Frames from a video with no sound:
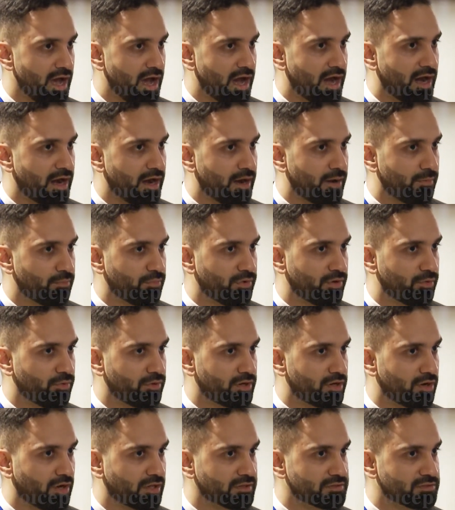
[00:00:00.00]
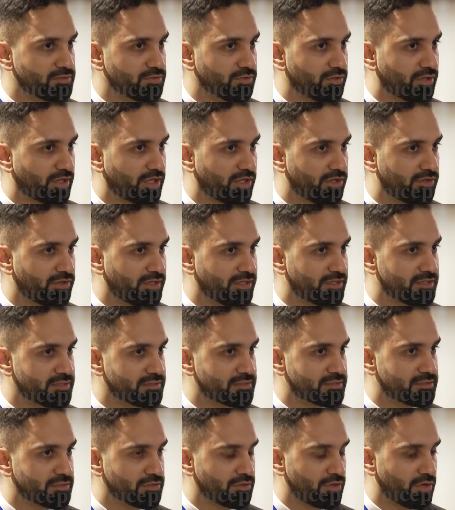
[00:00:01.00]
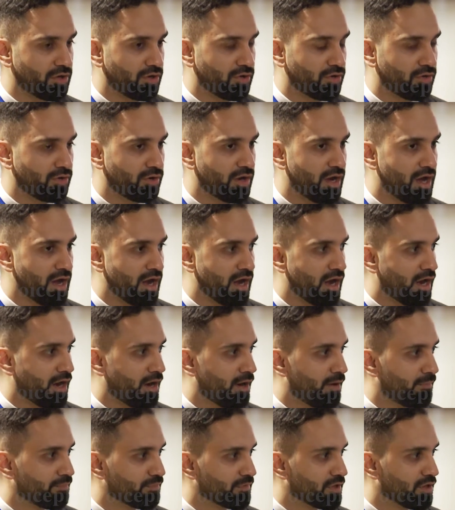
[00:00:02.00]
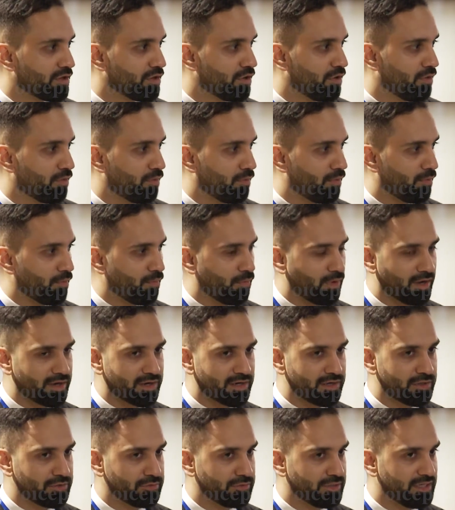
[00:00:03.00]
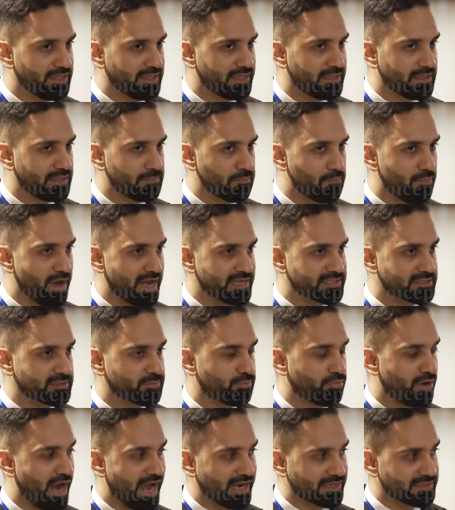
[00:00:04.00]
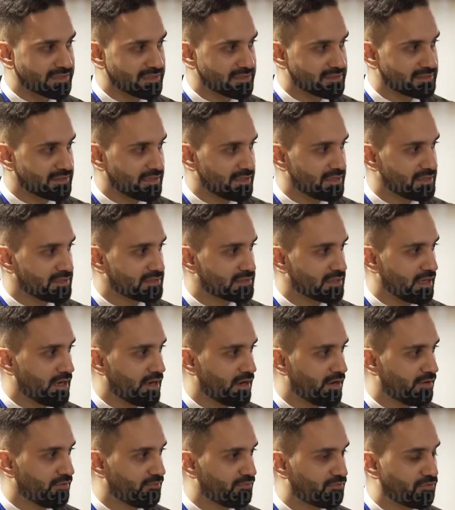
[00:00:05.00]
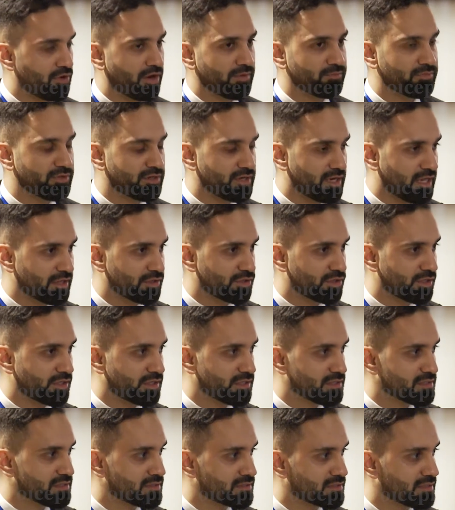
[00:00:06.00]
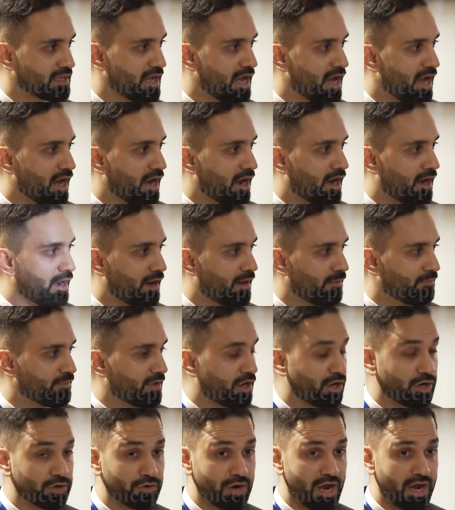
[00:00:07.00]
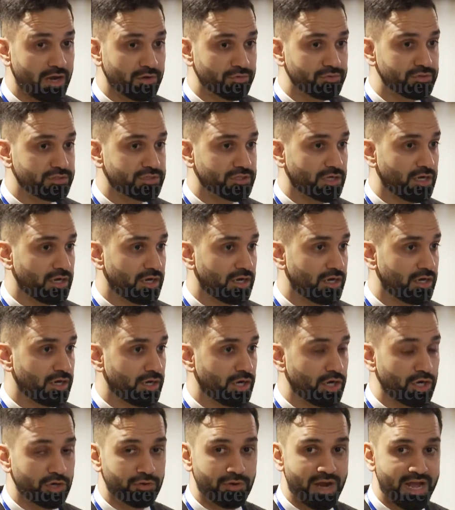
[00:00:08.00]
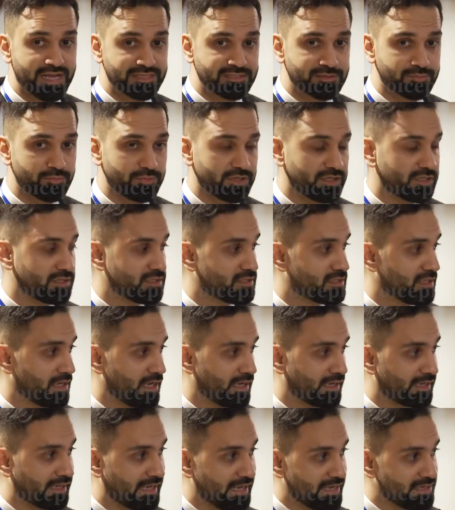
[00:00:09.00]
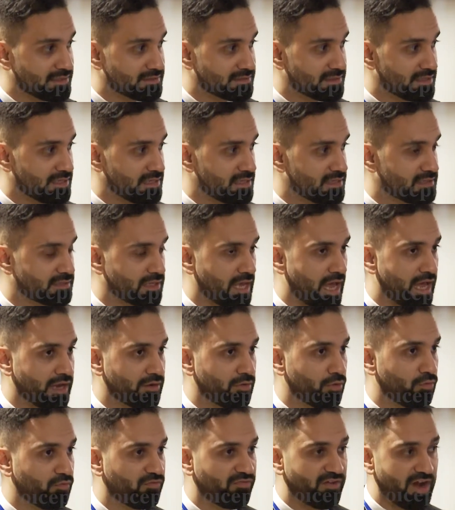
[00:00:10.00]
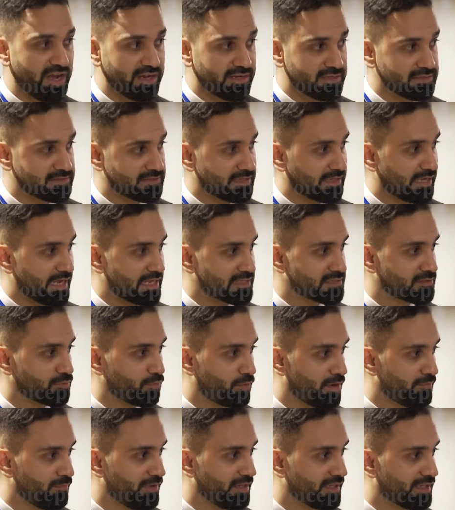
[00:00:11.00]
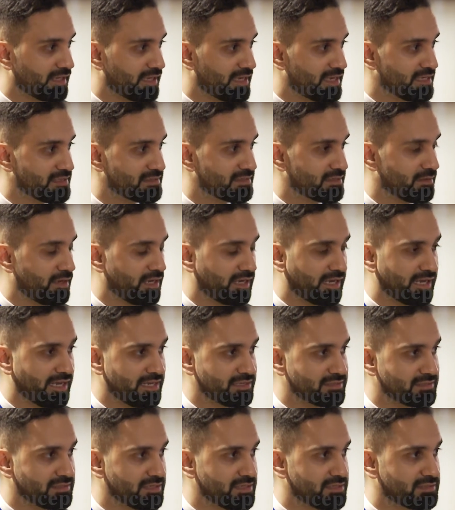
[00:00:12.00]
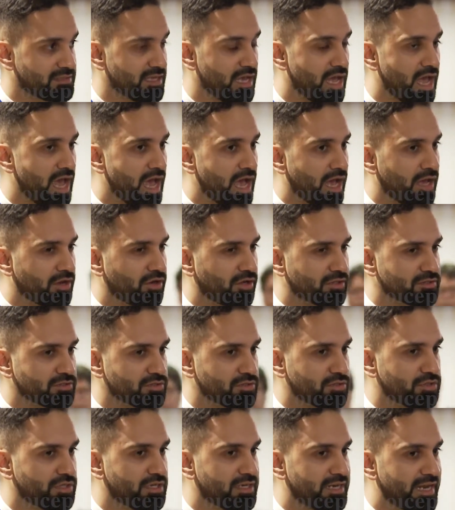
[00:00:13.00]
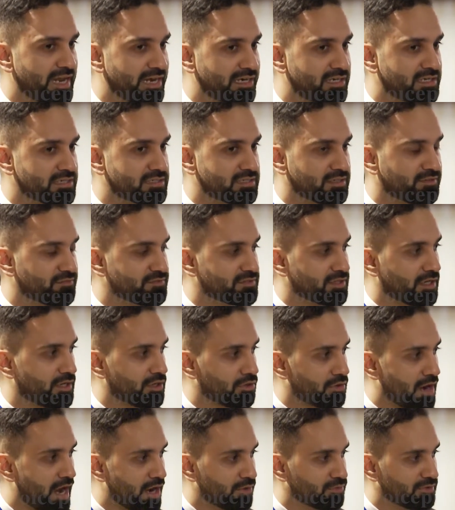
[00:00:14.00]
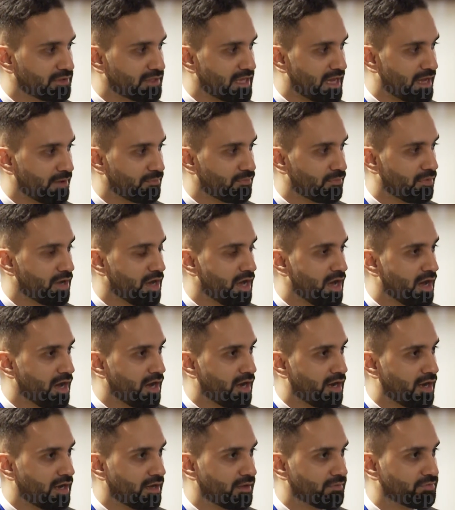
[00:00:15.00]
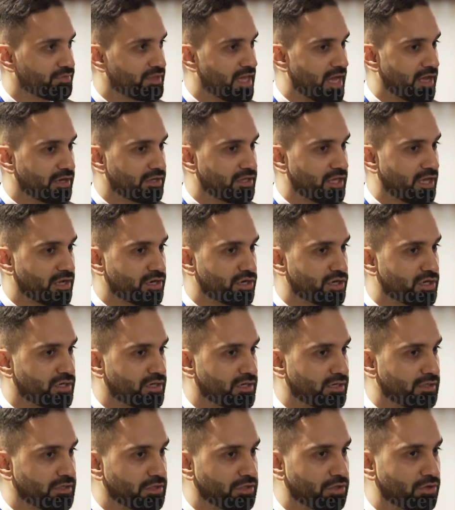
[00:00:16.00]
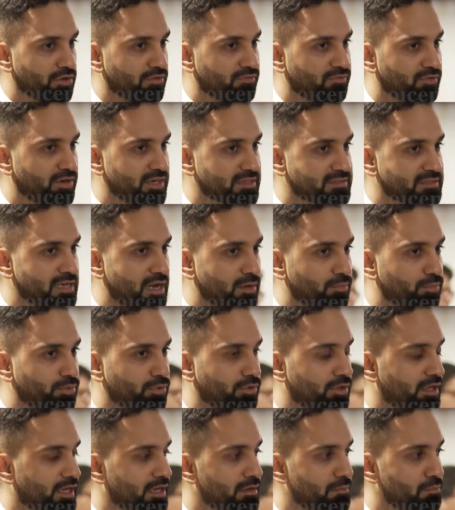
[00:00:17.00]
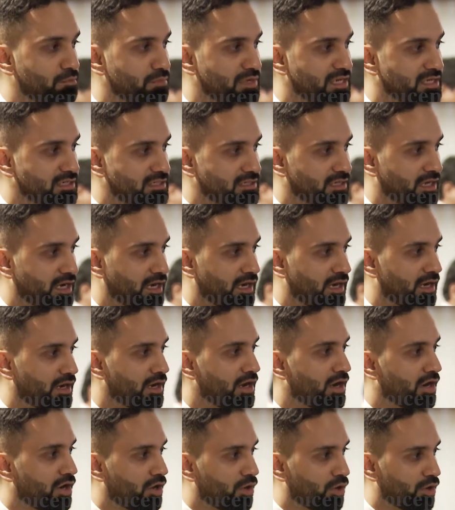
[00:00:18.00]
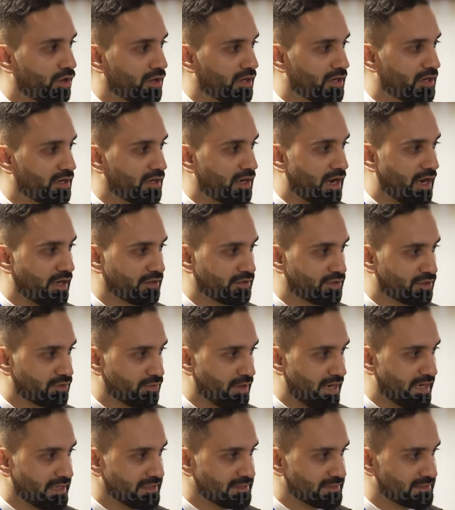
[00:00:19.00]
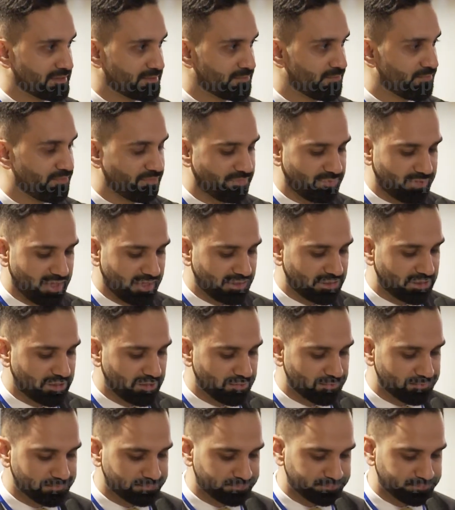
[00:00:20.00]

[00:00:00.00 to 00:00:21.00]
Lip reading: but we're also curious to know, what are really best practices from the Netherlands around harassment cases and violence against women cases, and also the narratives around them that are, for example, in media or otherwise. Thank you.